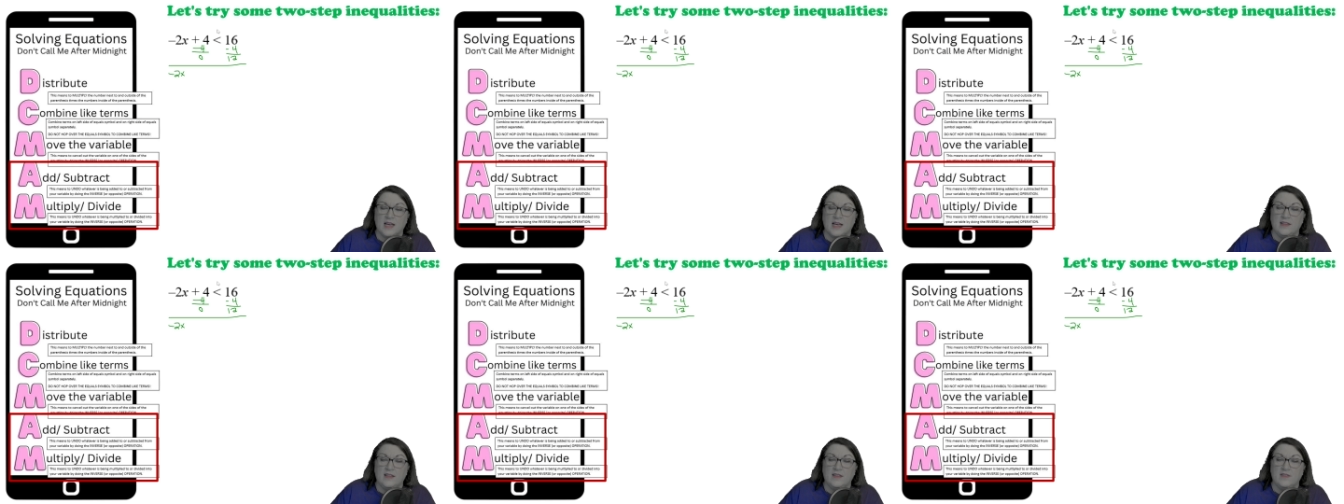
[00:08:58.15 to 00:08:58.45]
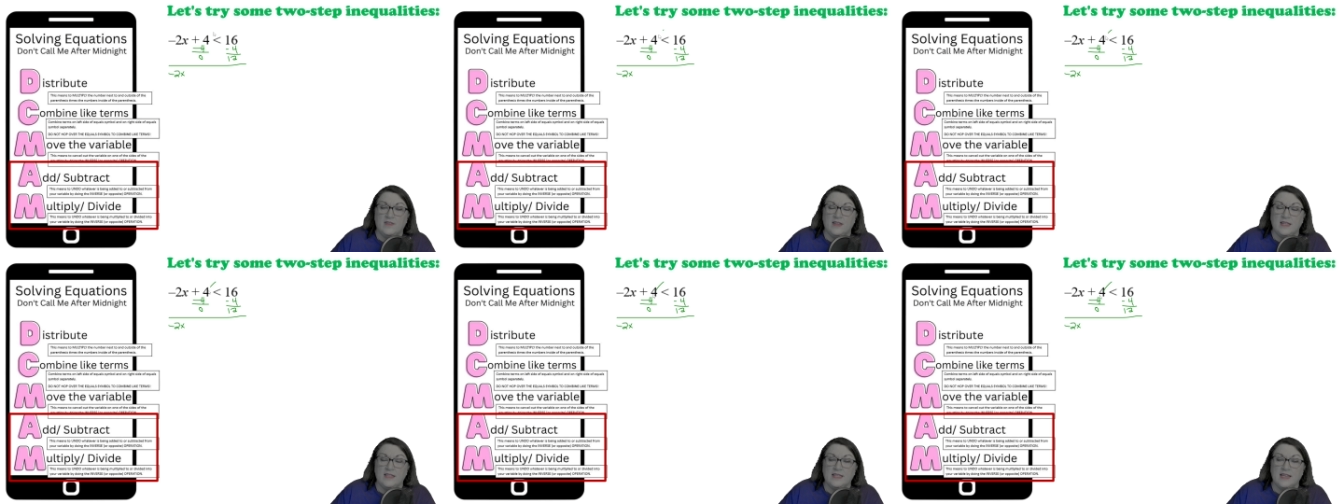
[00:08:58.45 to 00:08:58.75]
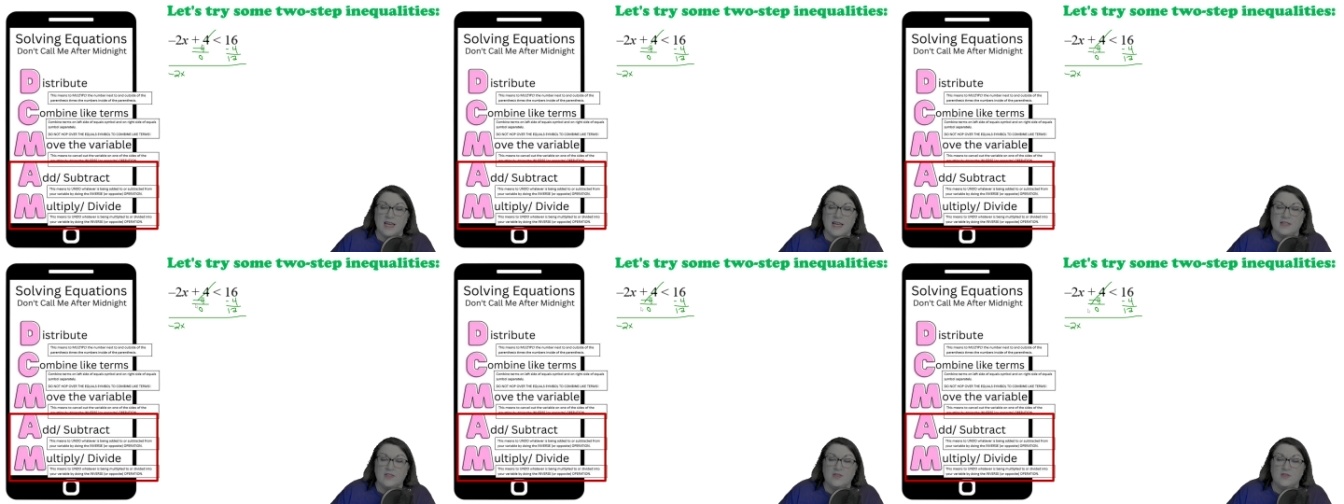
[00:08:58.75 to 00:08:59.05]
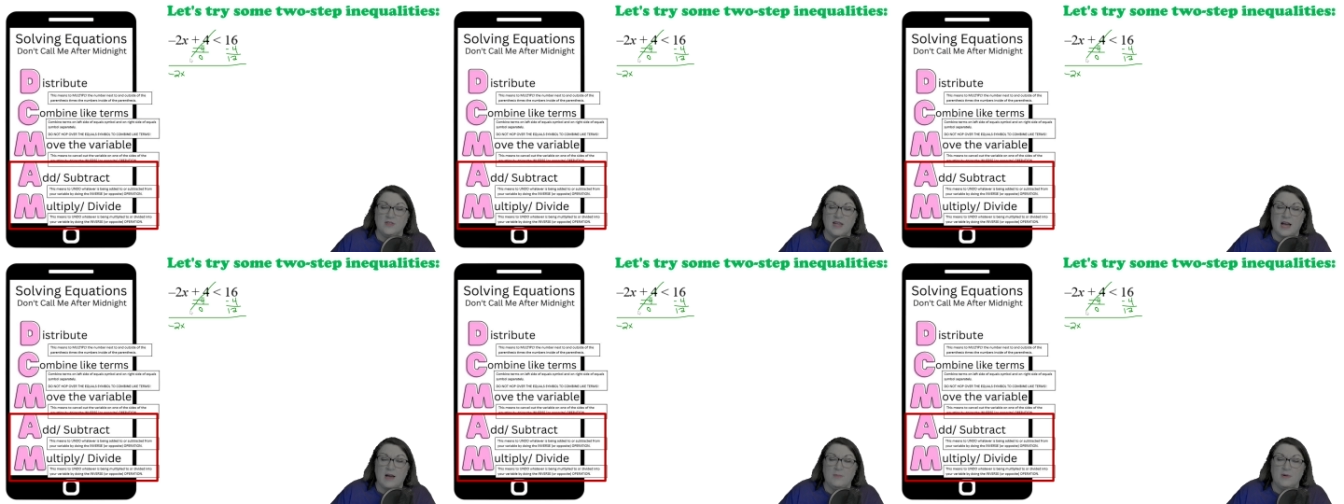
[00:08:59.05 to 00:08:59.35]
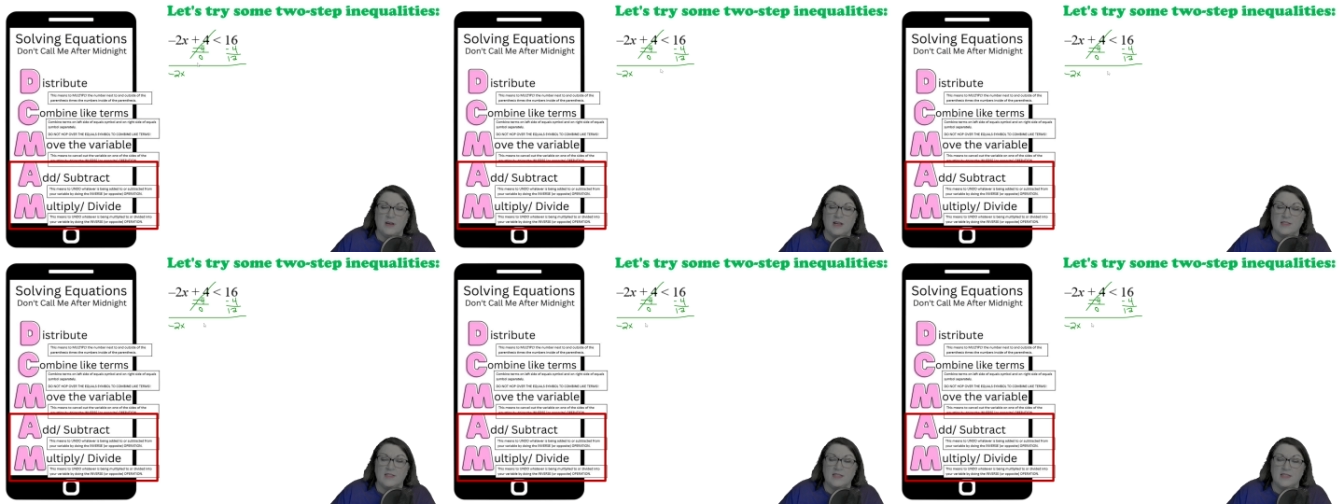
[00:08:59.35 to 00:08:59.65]
and then this canceled out
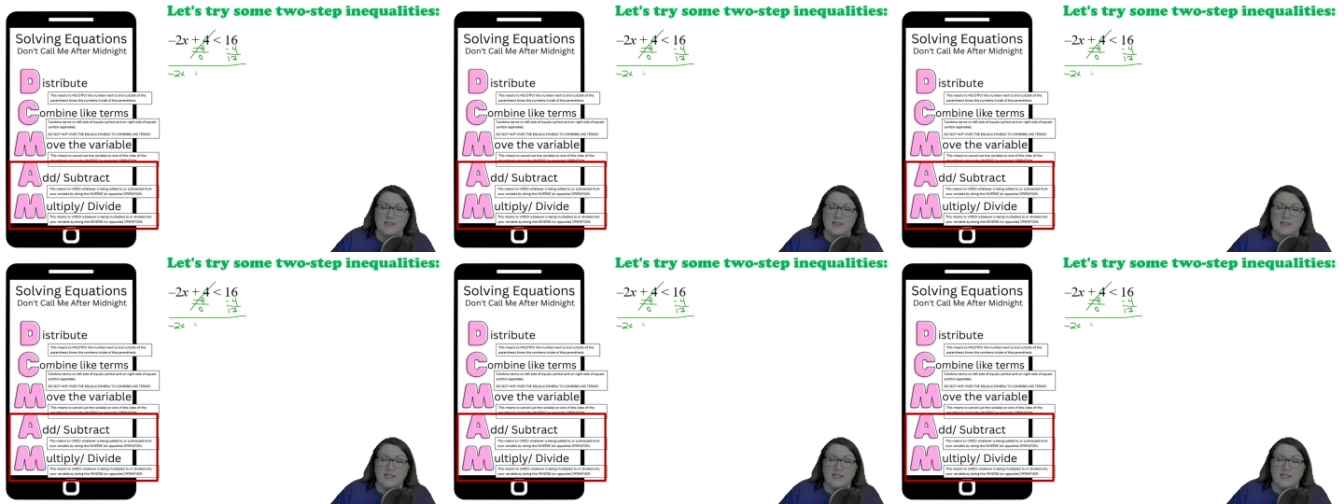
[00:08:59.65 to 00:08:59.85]
because it's